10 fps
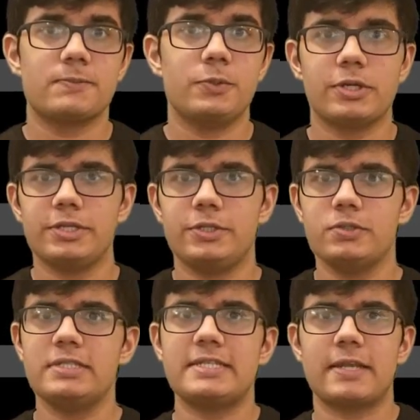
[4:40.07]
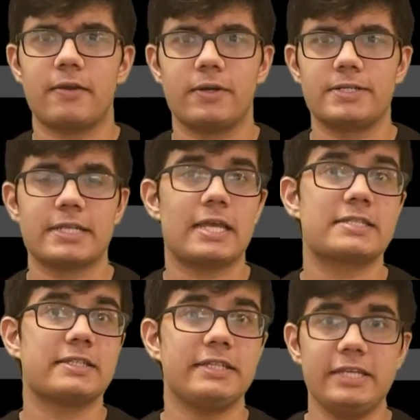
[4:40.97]
you can use these errors
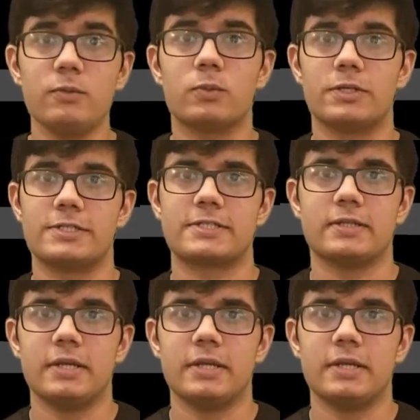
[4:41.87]
as keywords